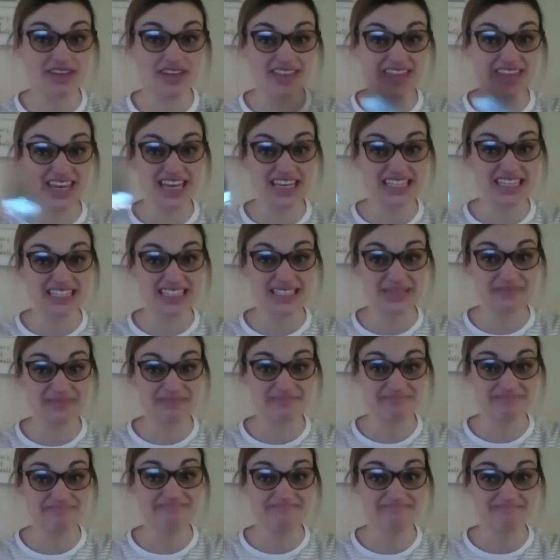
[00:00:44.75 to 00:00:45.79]
these,
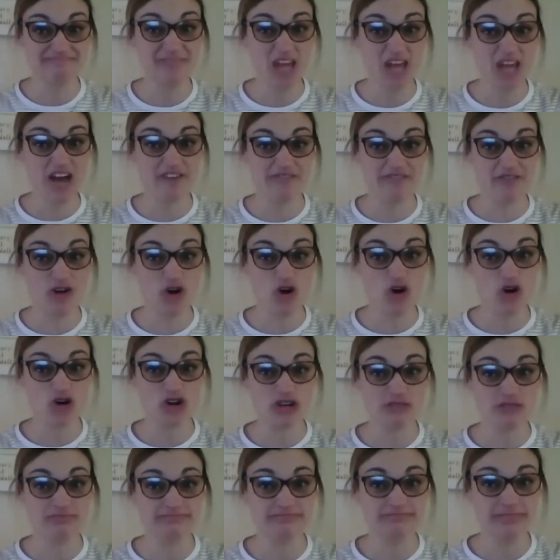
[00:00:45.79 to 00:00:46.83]
a
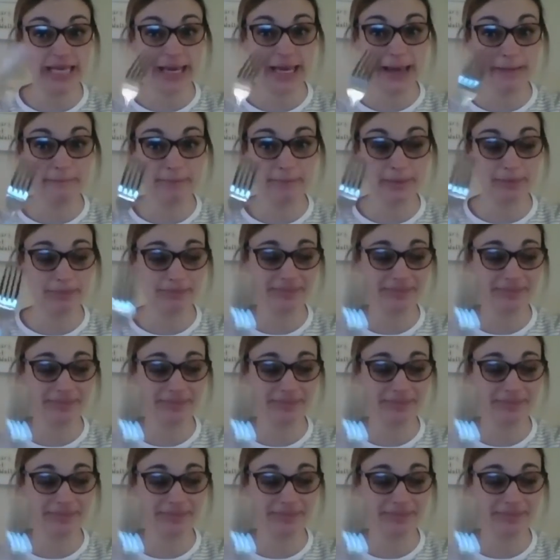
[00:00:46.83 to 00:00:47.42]
fork, yep.